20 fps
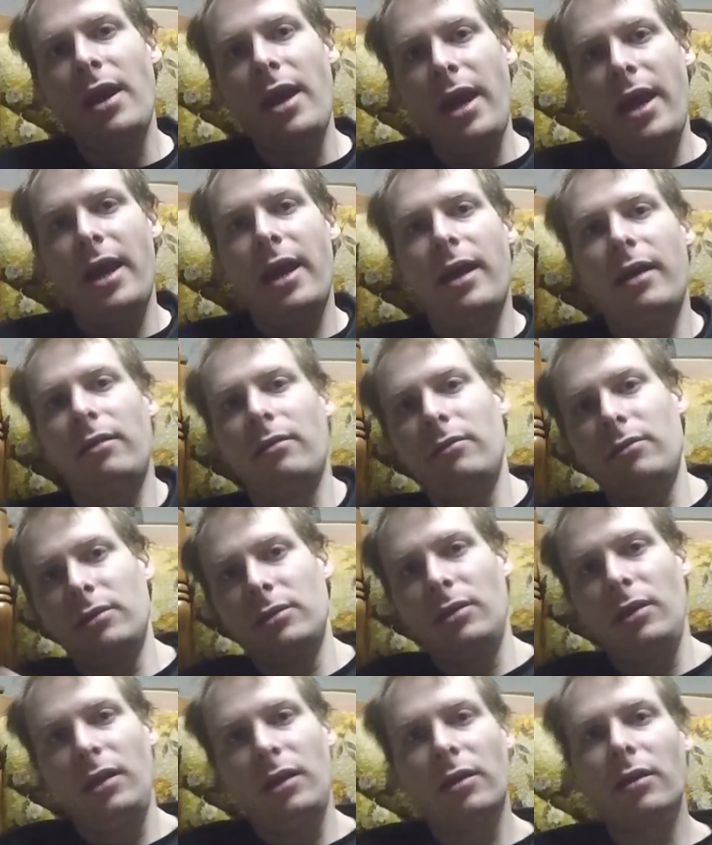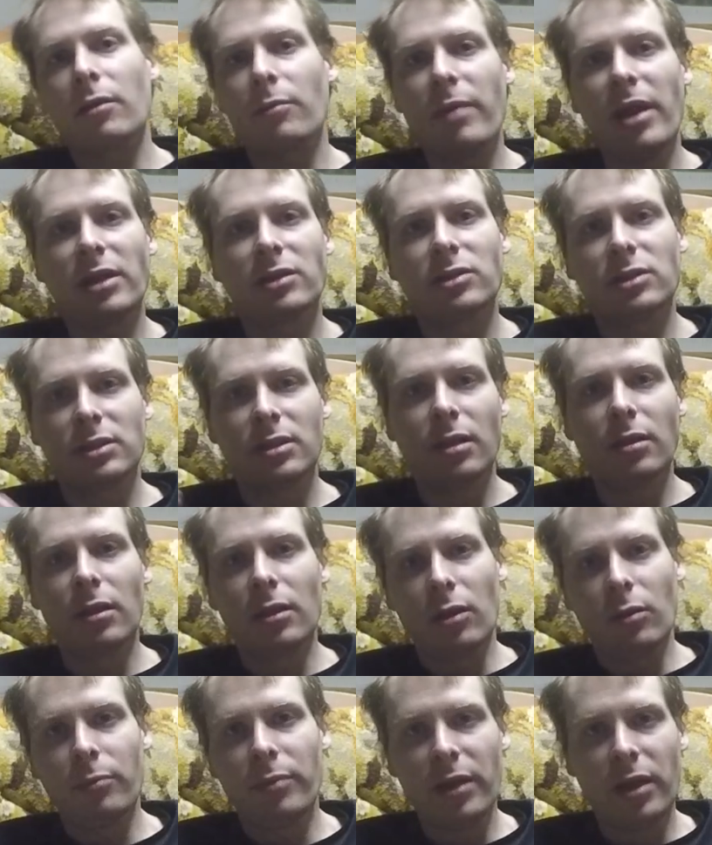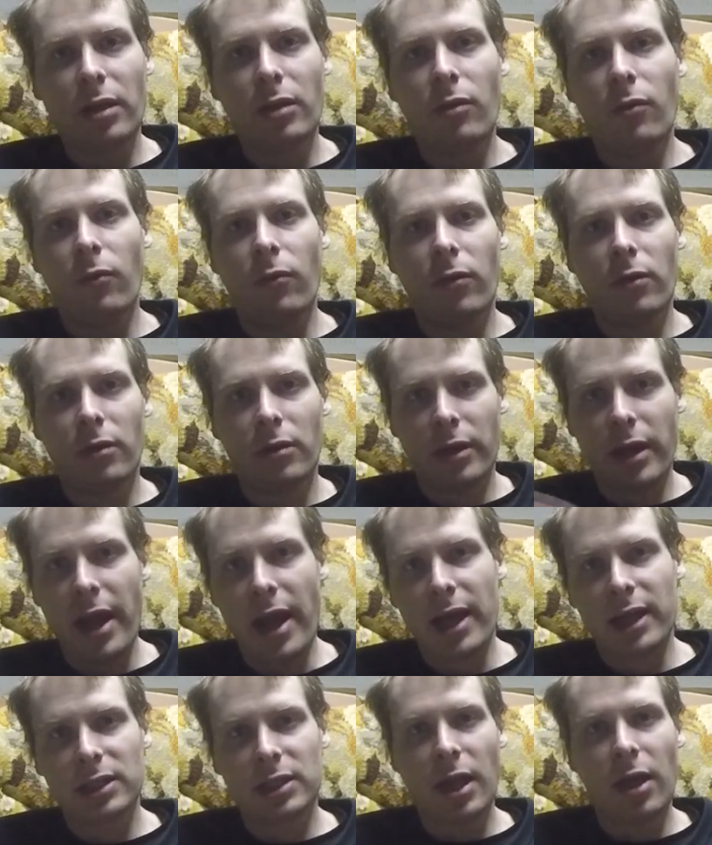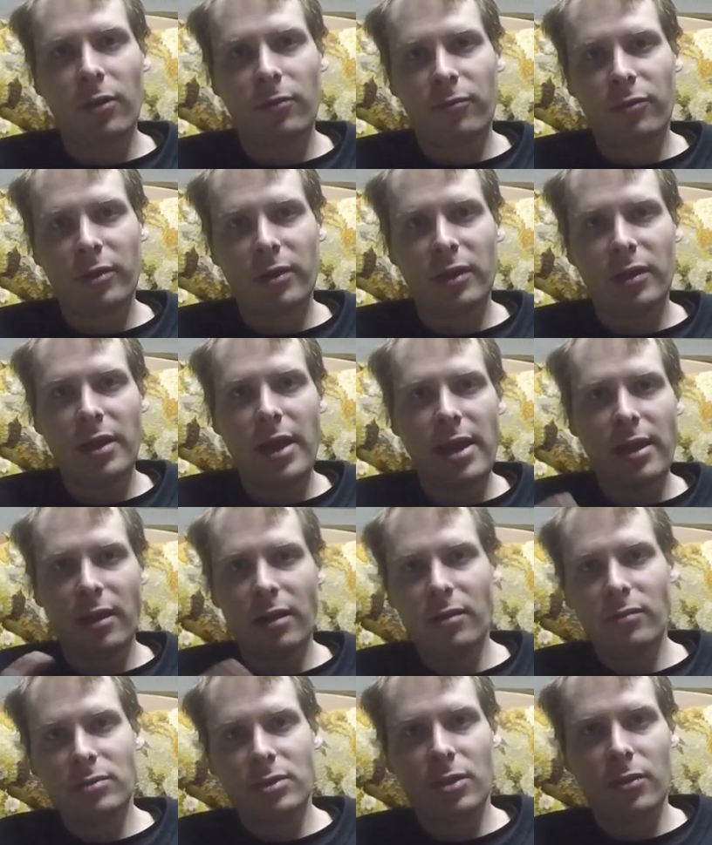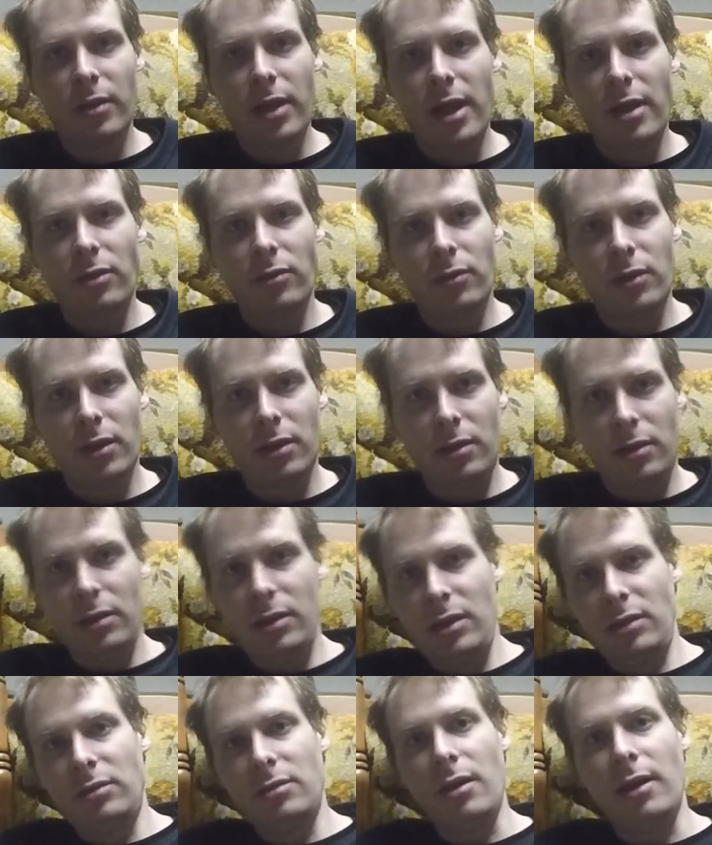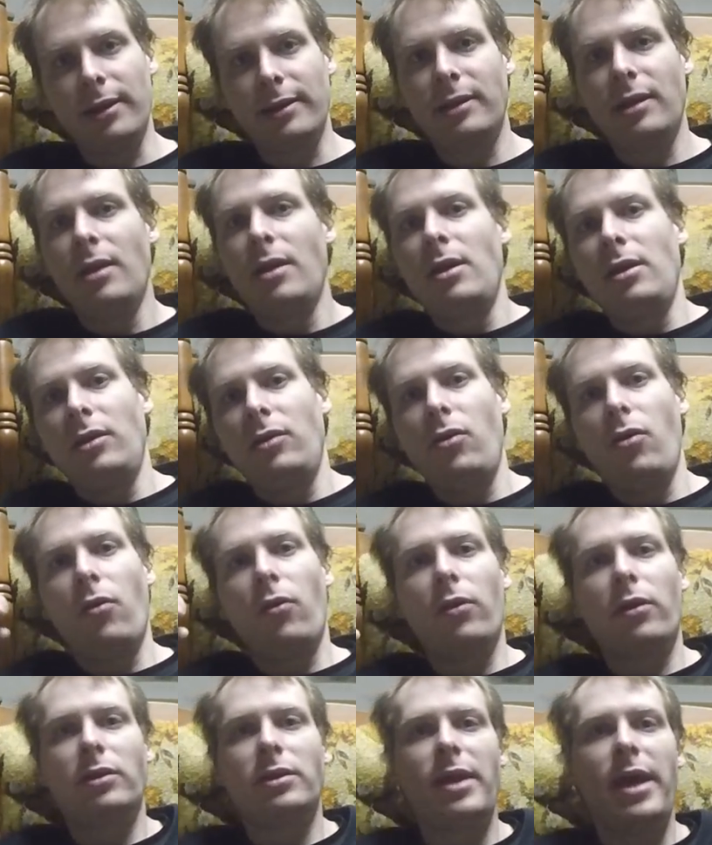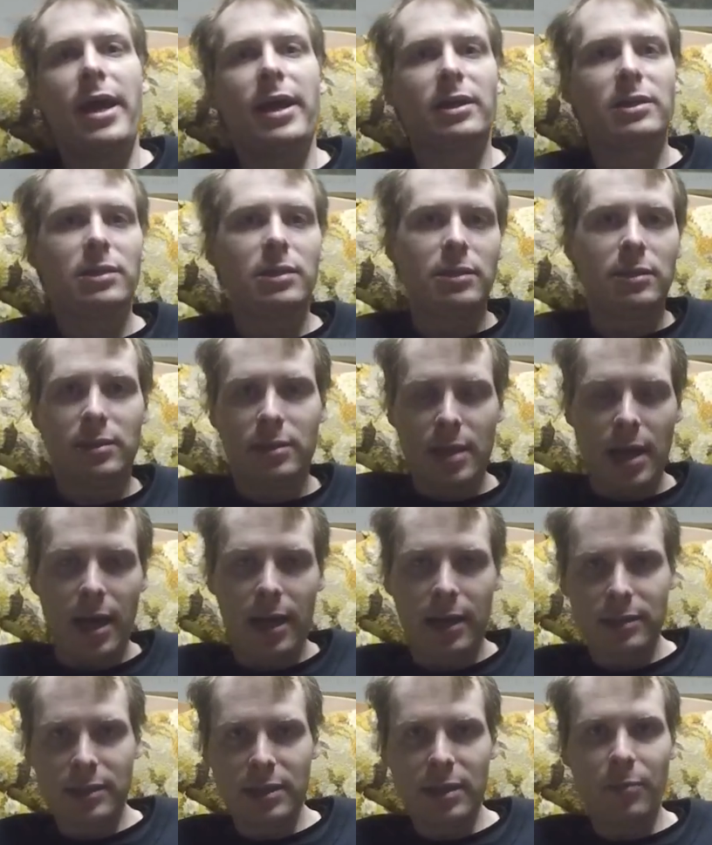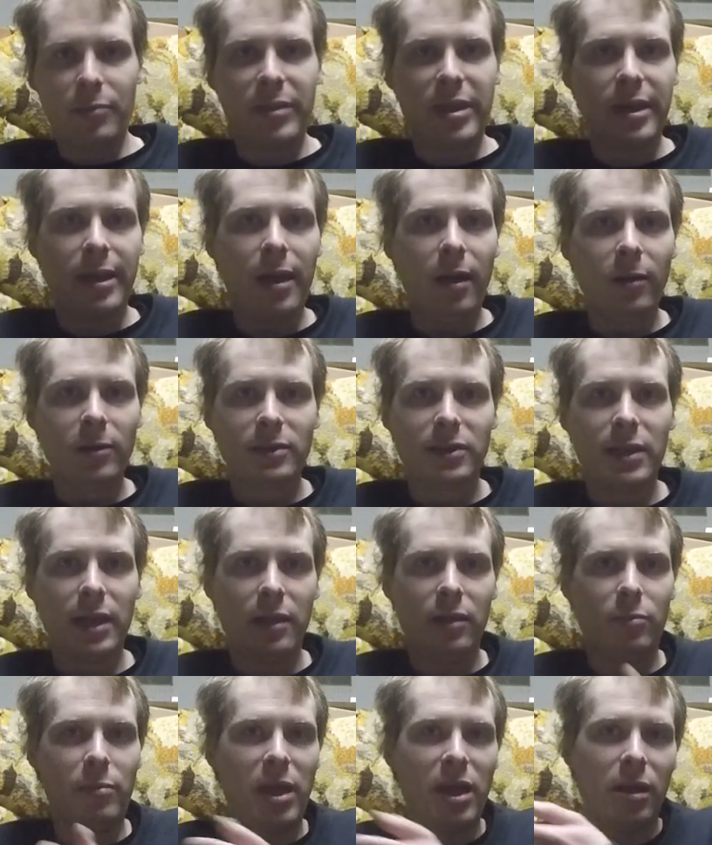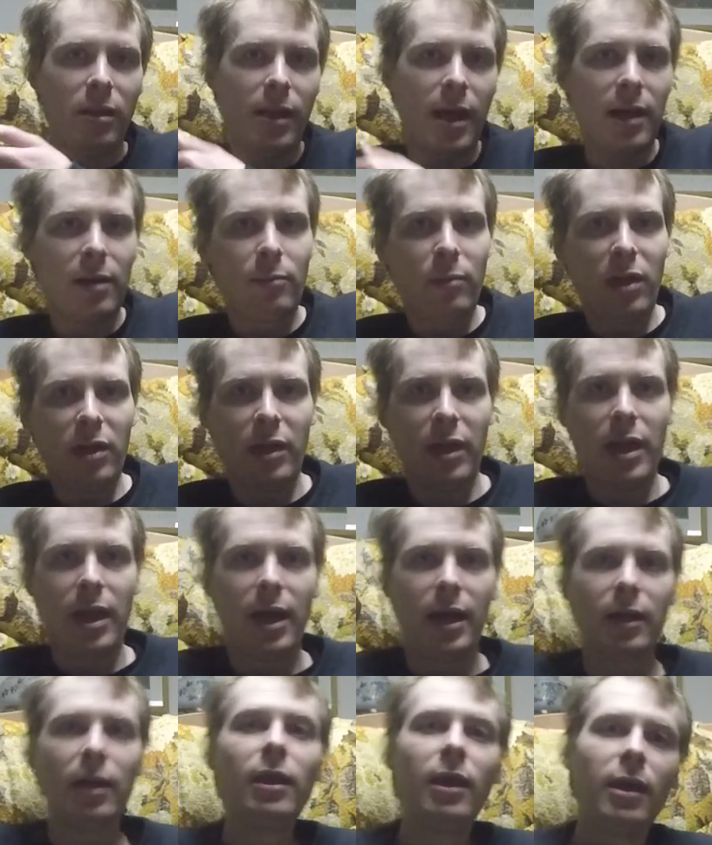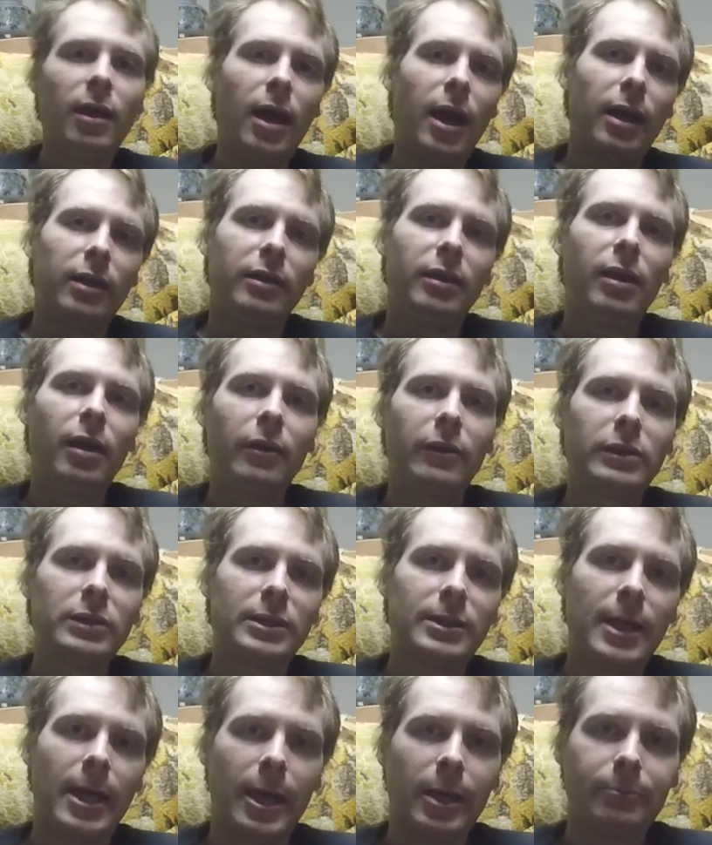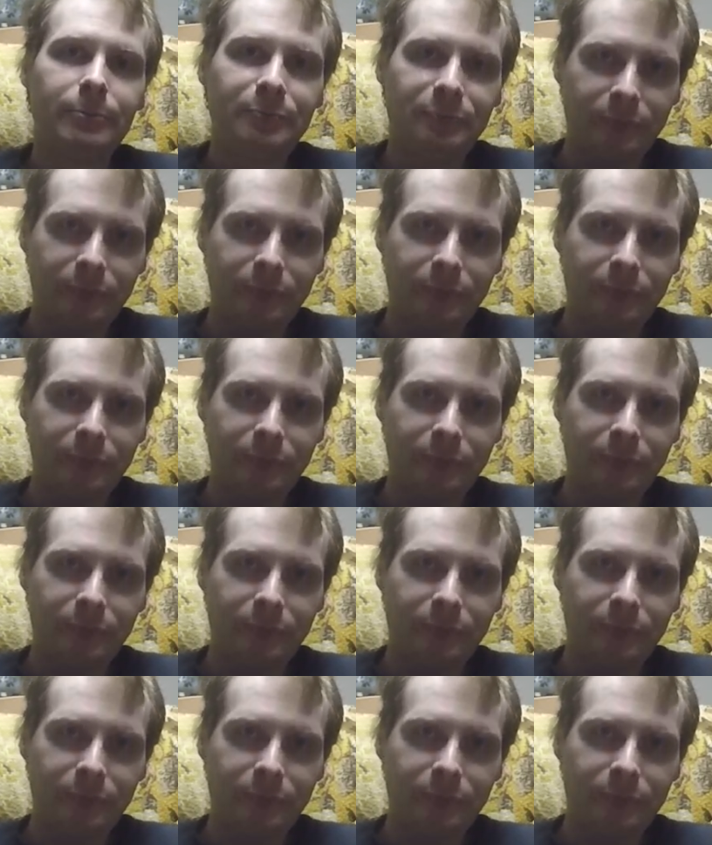and either make just a little bit or cash out for the negative so that you can deduct your taxes on something else that you made a lot of money on the other side.